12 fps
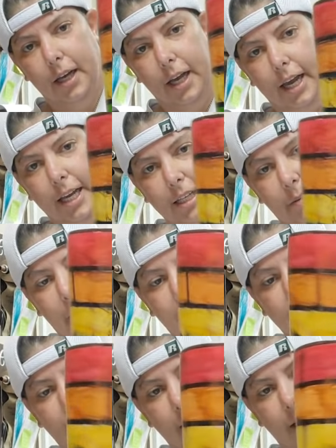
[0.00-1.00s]
Easy
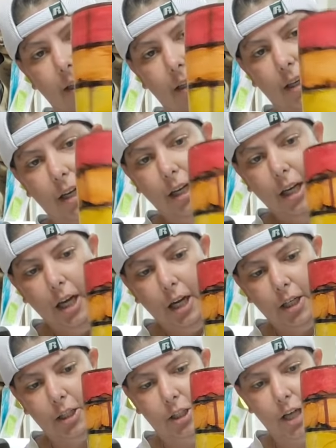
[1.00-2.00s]
peasy.
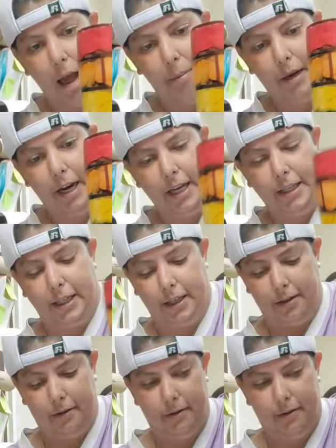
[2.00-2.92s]
And a Japanesey.